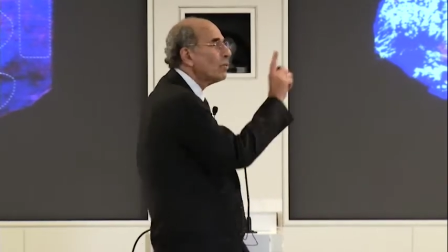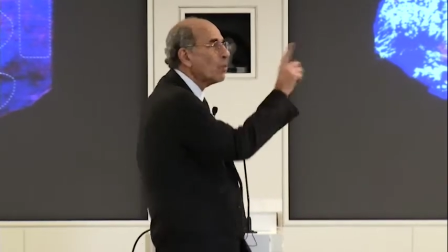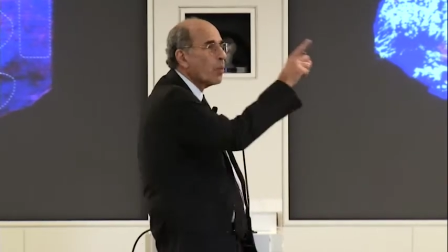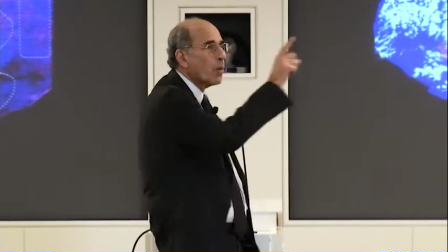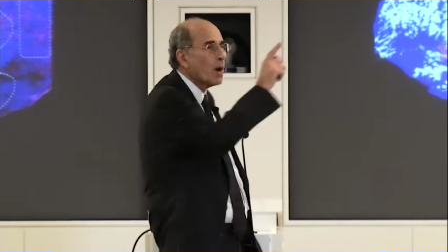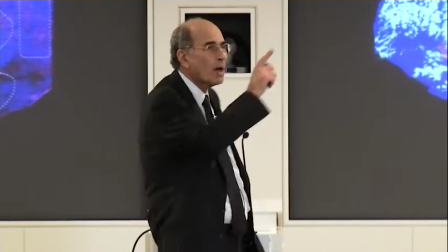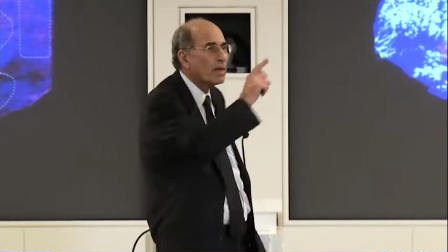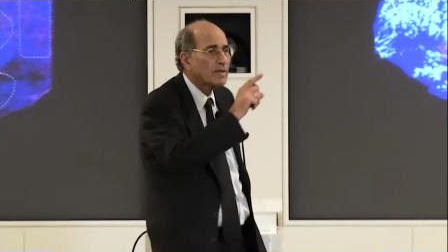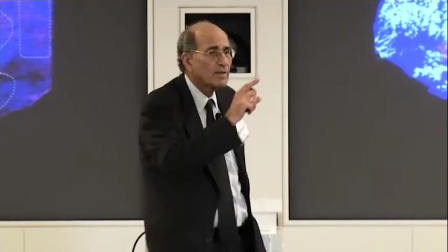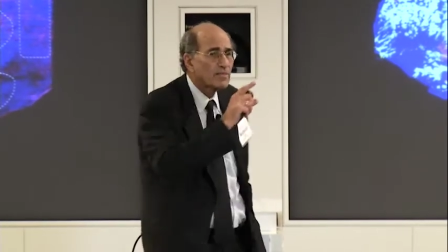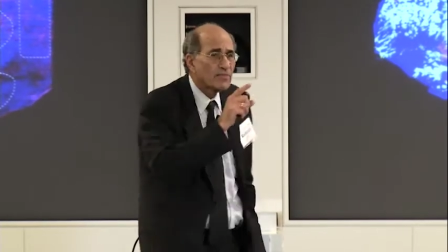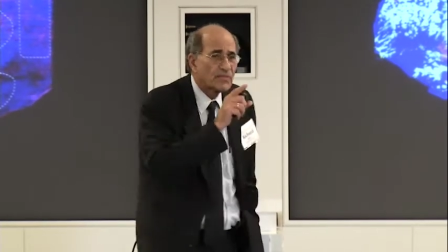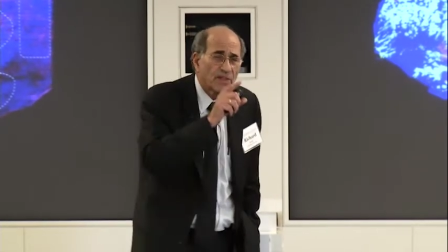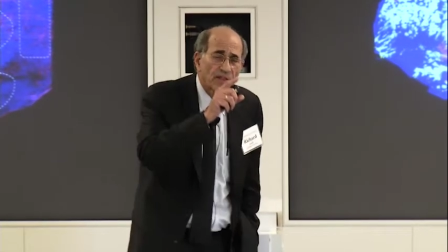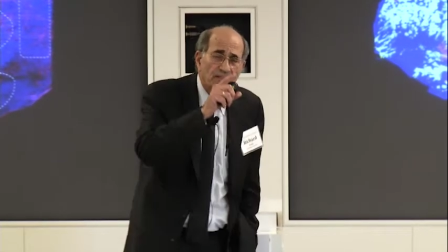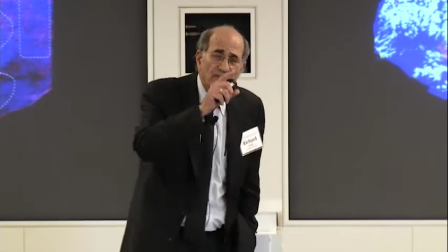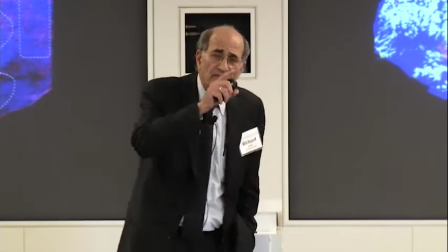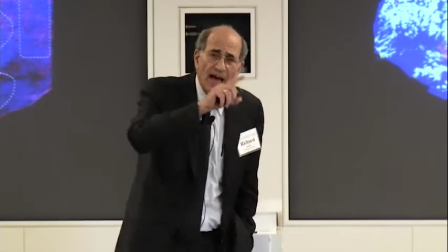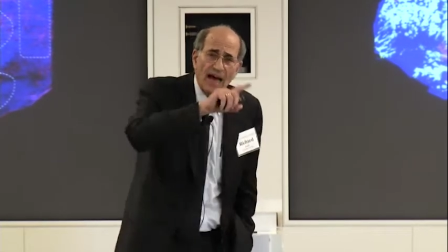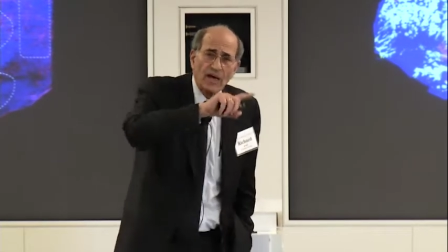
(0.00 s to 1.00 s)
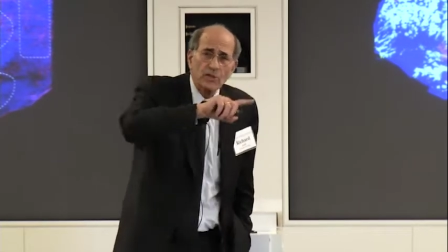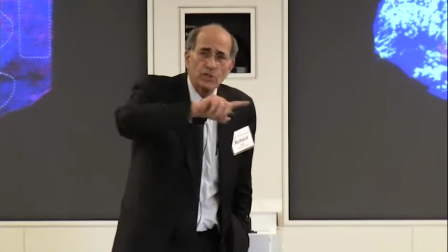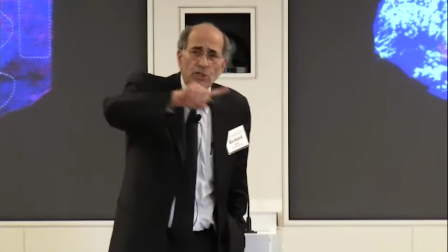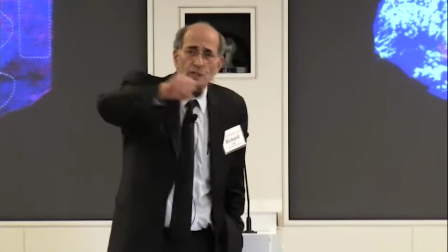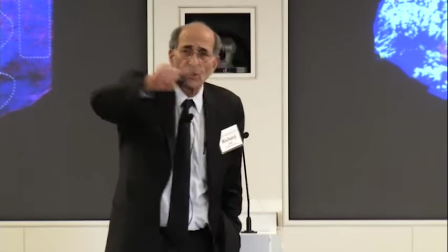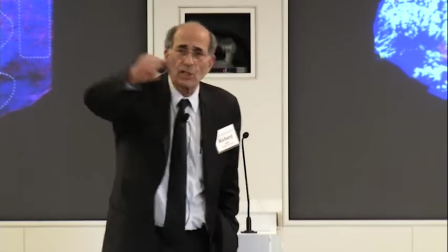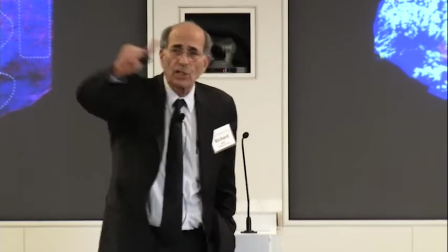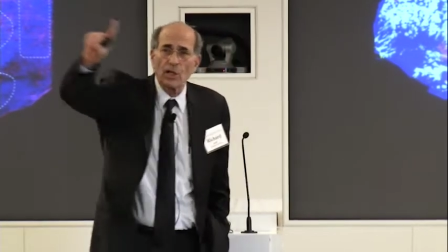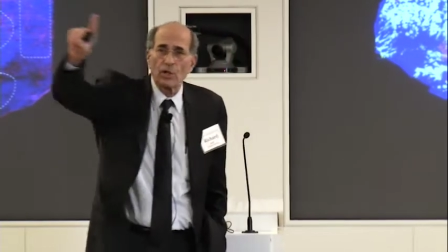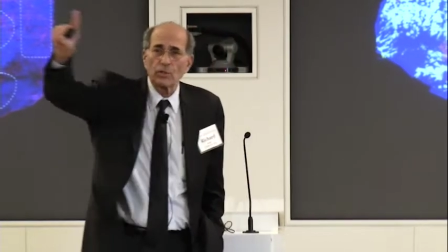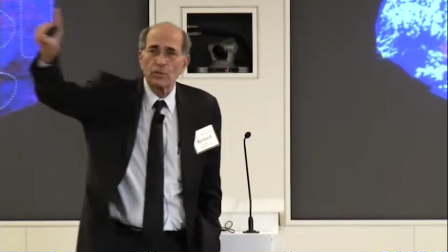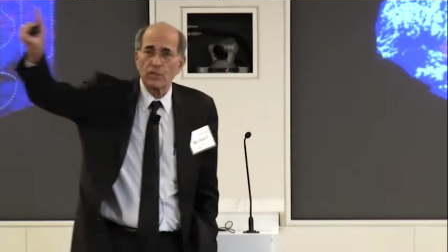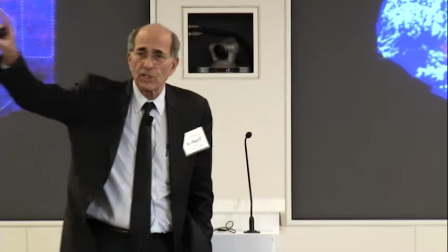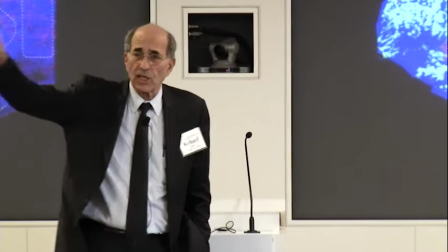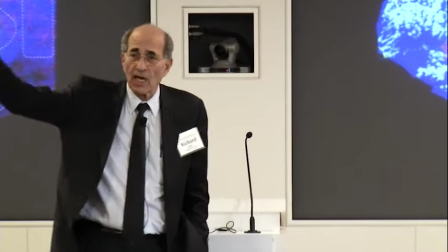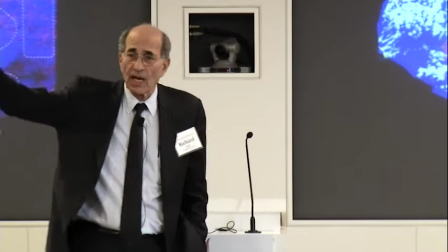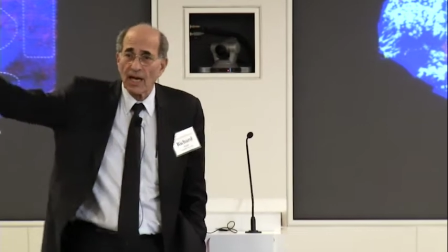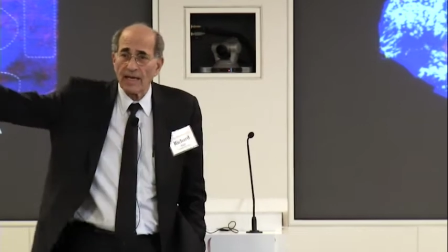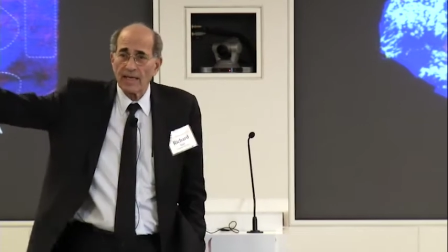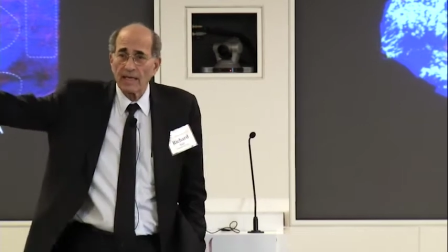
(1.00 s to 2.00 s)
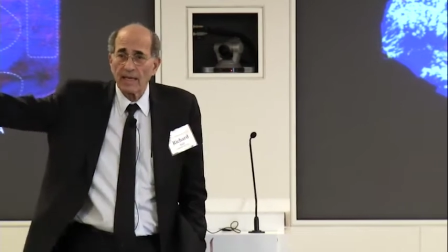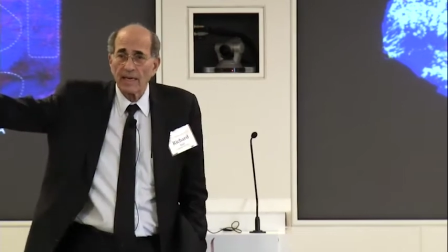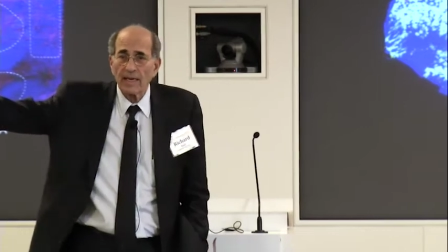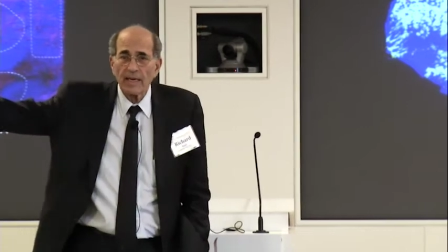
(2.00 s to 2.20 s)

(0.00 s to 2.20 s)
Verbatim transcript: one of the 1,000 loci